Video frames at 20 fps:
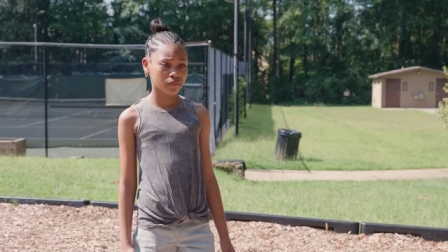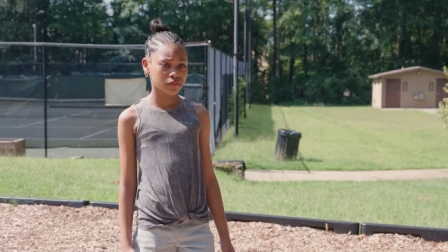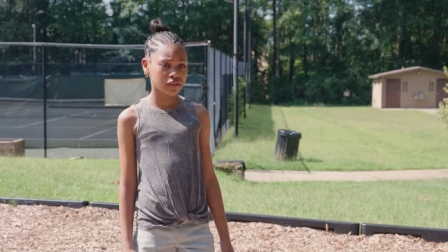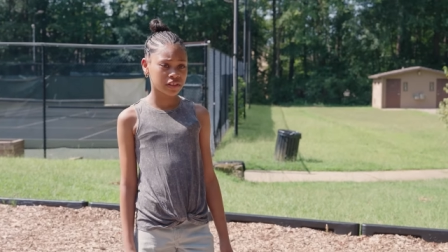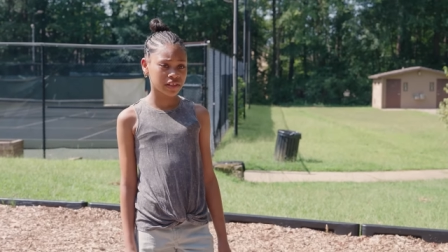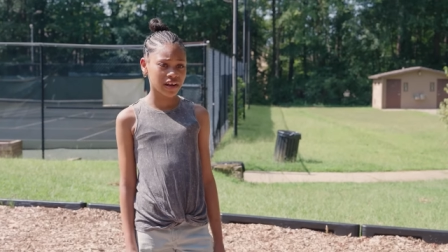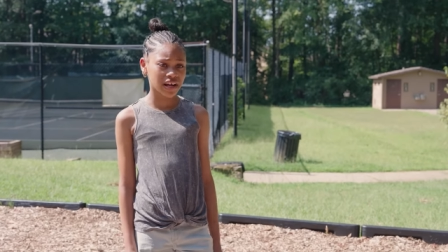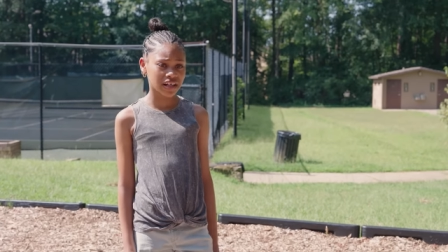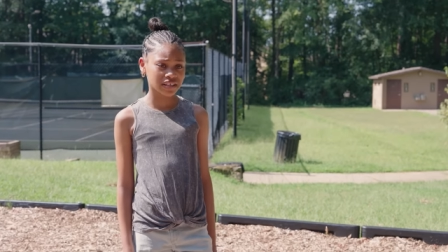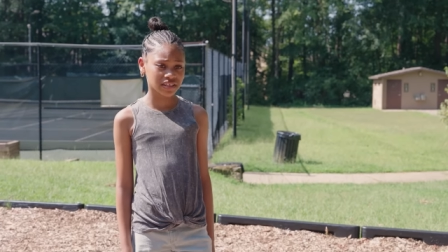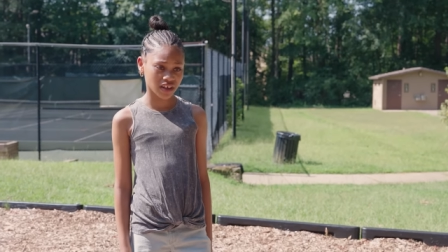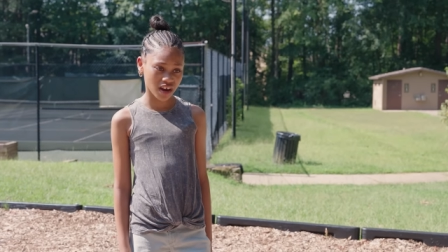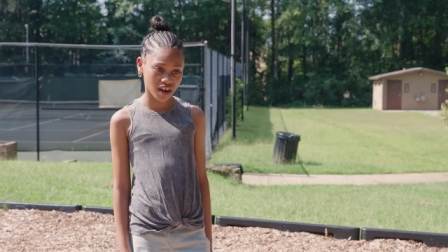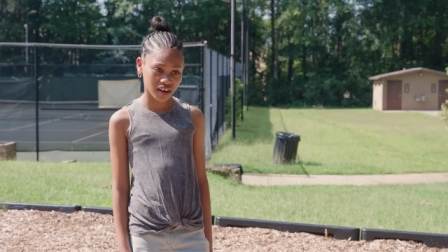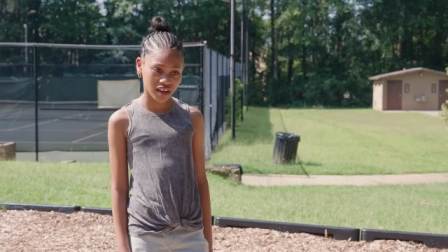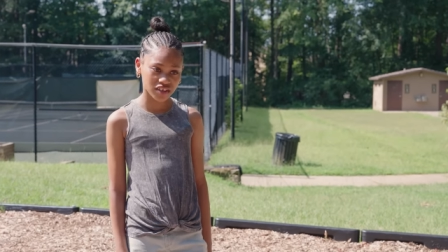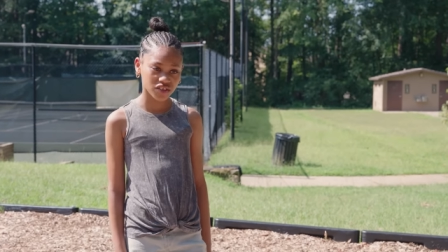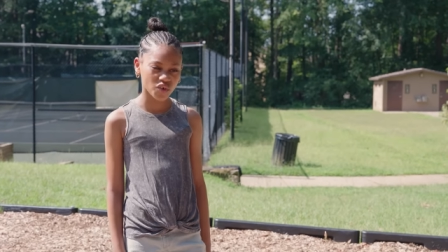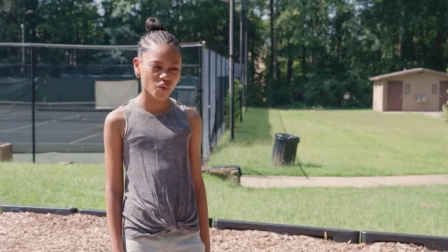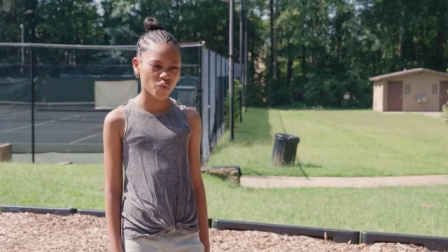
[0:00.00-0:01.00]

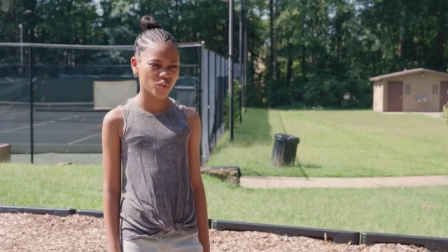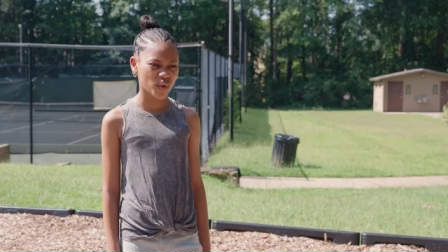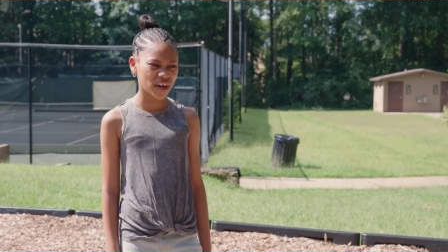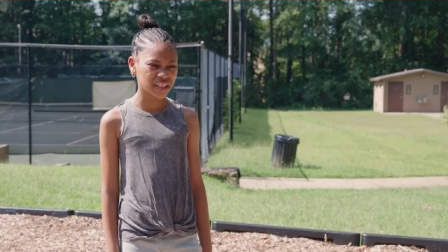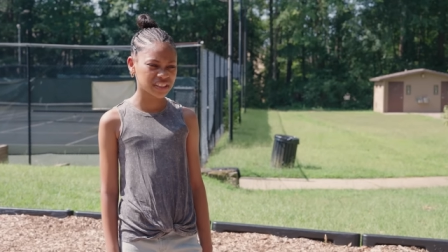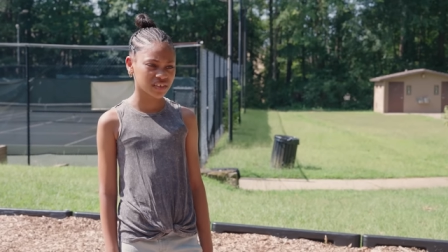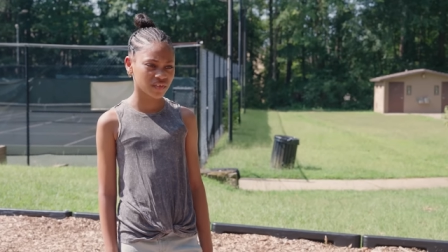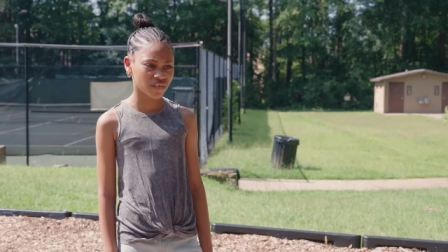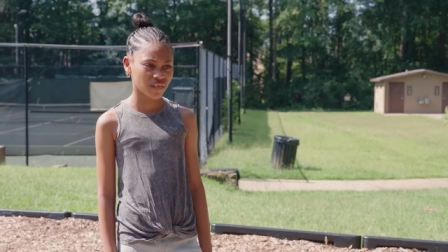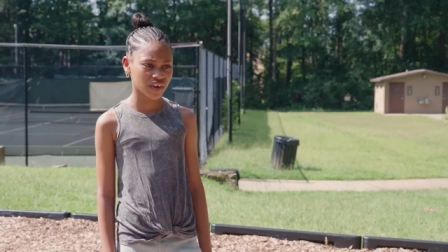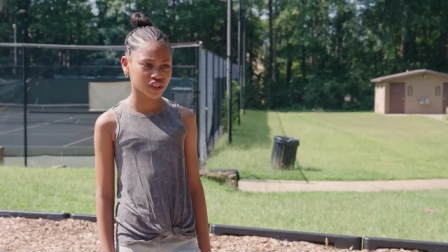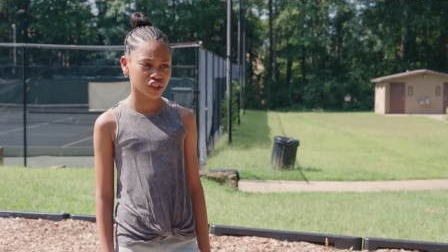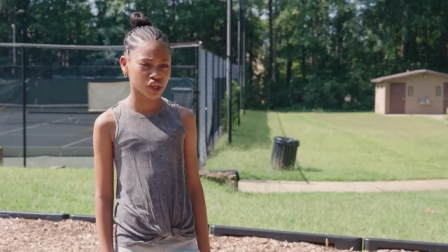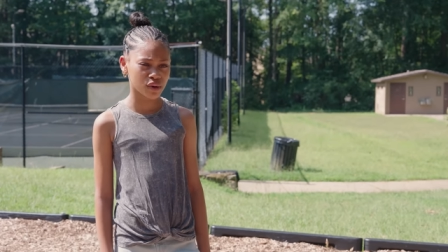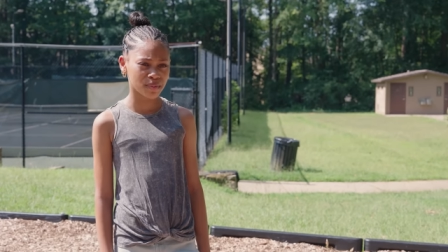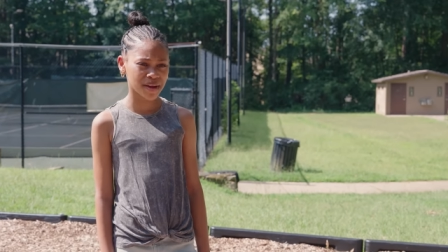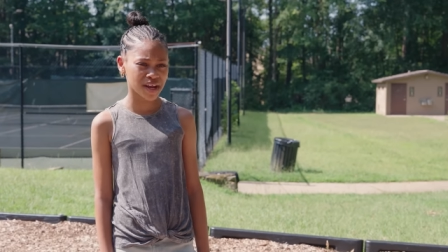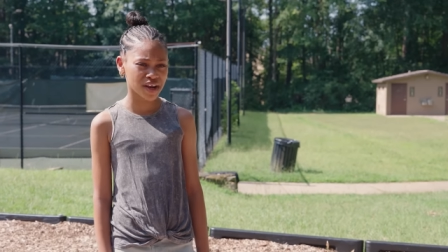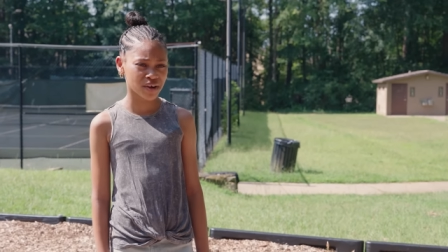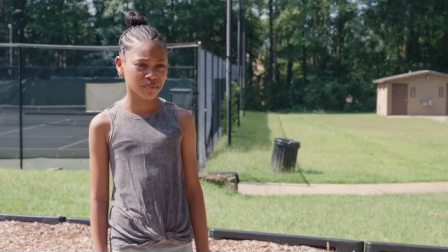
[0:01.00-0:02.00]
TikTok and the rest of us are
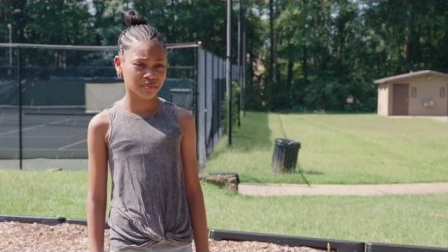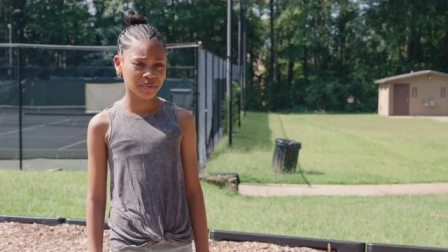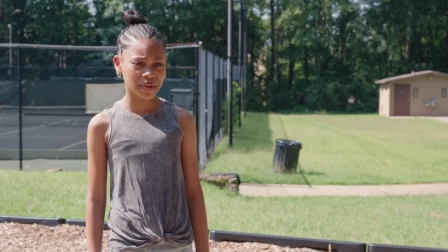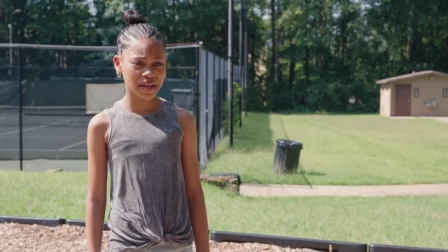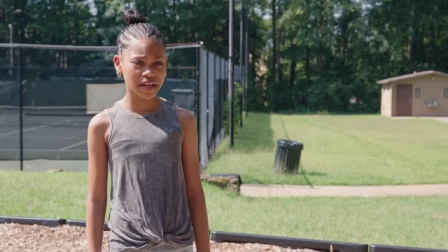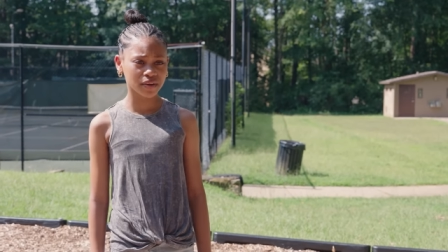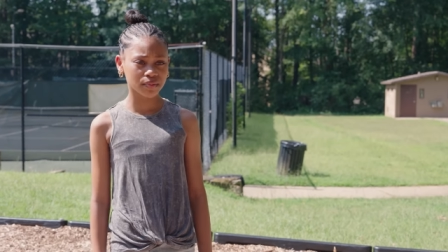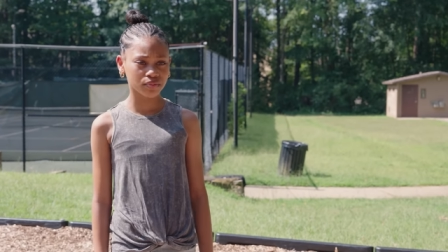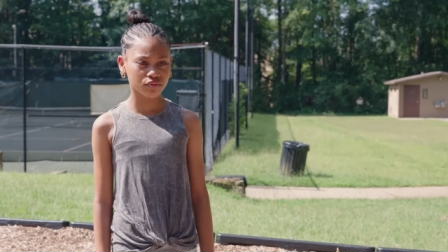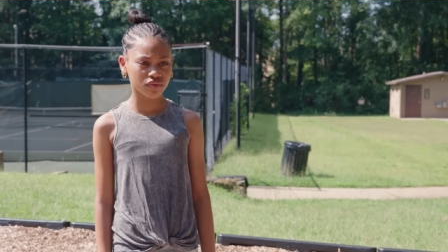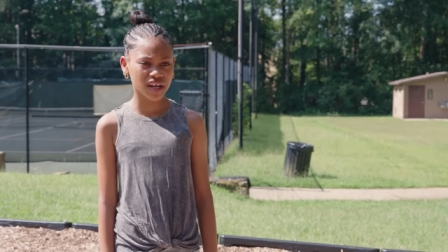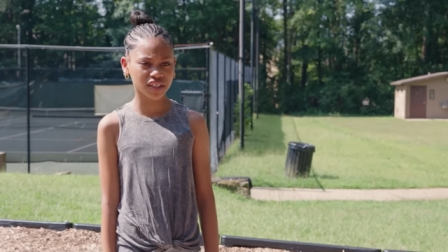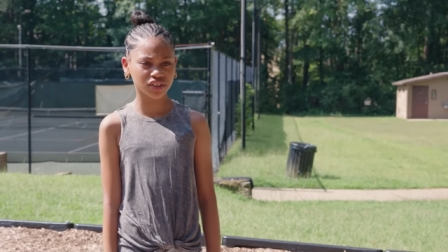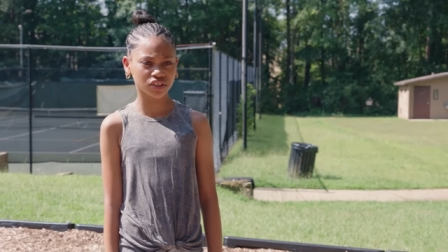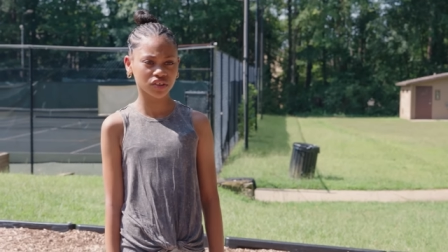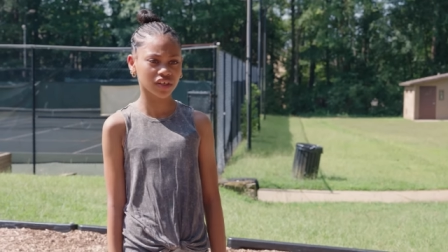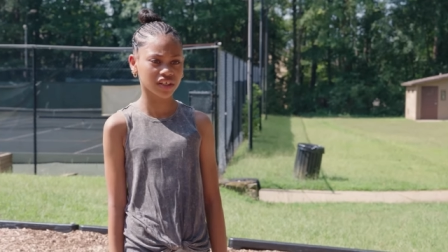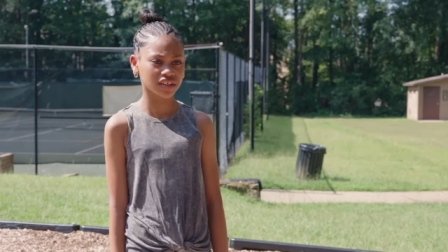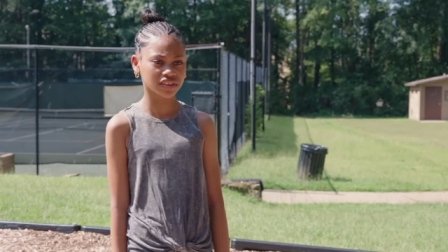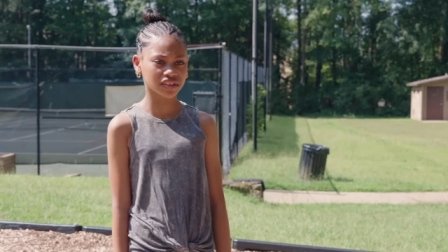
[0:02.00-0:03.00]
being peer
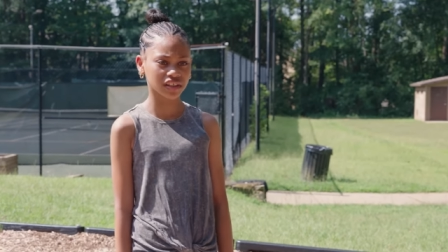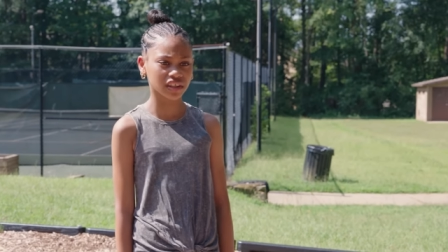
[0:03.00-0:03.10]
pressured into